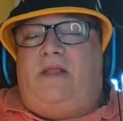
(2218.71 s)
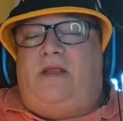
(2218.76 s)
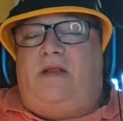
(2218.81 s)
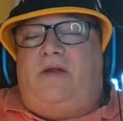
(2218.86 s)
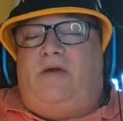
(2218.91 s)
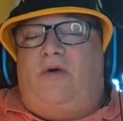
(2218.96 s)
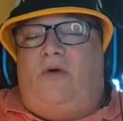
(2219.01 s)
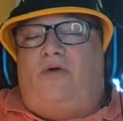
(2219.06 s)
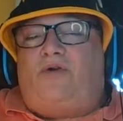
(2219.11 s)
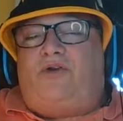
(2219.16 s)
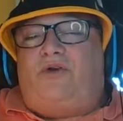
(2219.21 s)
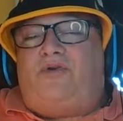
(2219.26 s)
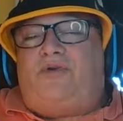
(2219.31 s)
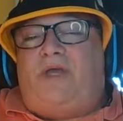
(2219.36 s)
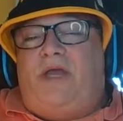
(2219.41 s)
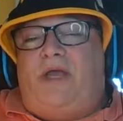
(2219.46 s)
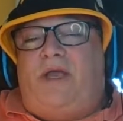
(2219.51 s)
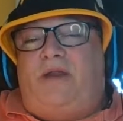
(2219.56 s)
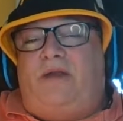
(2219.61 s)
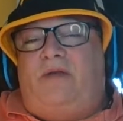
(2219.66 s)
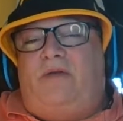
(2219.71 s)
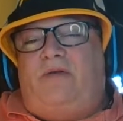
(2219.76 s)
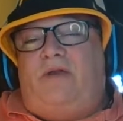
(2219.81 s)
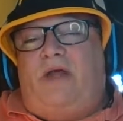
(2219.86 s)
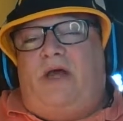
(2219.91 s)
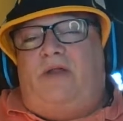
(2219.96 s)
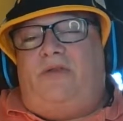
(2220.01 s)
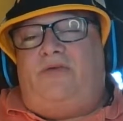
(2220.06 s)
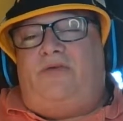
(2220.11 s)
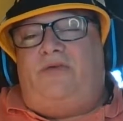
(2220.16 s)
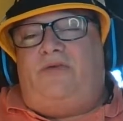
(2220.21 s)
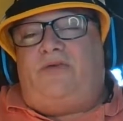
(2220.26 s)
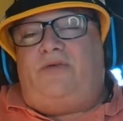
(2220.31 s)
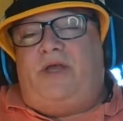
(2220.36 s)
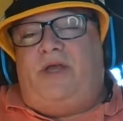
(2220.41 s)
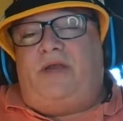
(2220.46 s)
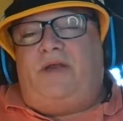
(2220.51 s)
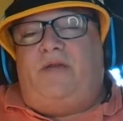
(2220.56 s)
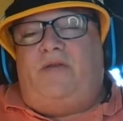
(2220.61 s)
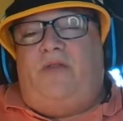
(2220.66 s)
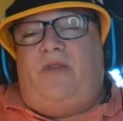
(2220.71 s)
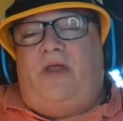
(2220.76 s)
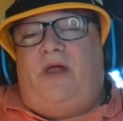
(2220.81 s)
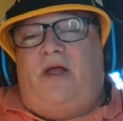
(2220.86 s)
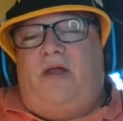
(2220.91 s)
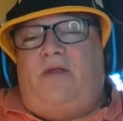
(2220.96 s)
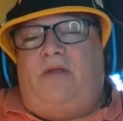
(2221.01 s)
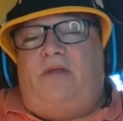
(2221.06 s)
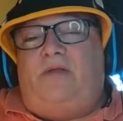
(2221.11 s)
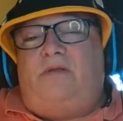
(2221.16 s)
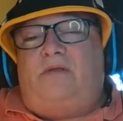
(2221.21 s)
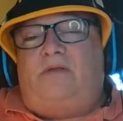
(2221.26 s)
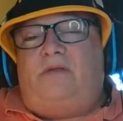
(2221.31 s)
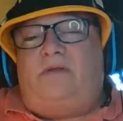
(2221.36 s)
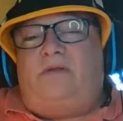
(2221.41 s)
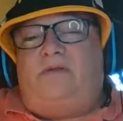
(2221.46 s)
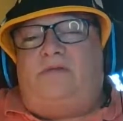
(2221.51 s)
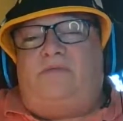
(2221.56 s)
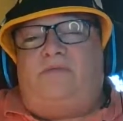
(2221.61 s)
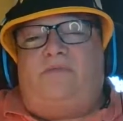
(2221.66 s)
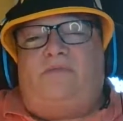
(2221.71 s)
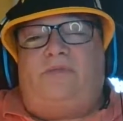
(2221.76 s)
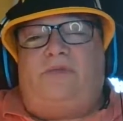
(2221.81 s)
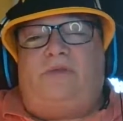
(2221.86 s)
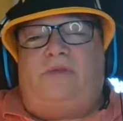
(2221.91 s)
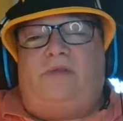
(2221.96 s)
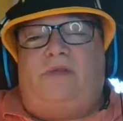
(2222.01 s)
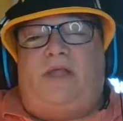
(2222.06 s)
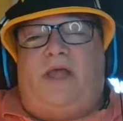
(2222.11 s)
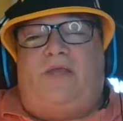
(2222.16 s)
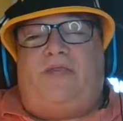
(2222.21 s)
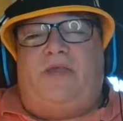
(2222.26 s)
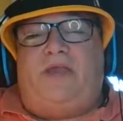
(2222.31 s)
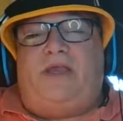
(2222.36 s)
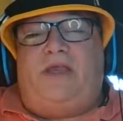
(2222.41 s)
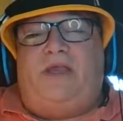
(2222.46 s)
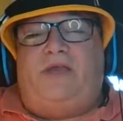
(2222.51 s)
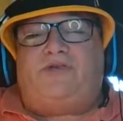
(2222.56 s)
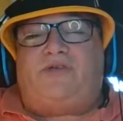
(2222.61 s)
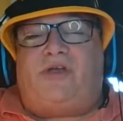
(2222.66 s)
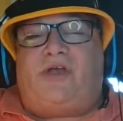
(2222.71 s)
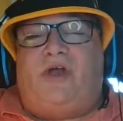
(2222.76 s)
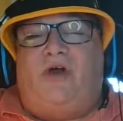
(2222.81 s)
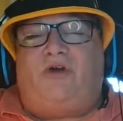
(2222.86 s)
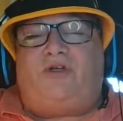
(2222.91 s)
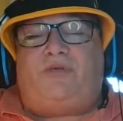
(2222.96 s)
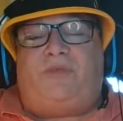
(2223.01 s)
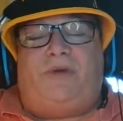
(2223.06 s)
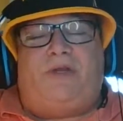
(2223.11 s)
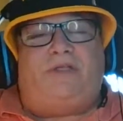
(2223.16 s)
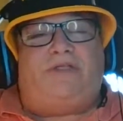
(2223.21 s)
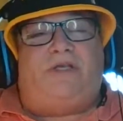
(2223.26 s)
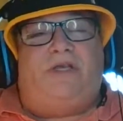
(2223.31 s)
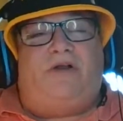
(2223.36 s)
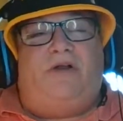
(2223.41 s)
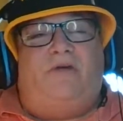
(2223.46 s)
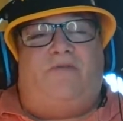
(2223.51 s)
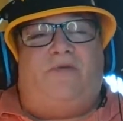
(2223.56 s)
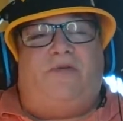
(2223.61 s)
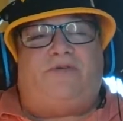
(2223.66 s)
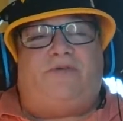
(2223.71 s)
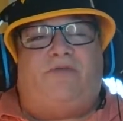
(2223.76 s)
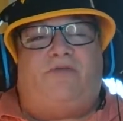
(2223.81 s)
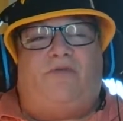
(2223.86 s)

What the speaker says: Or Drew Tate. No, Drew Tate. No, I think he is a coach, but is he an offensive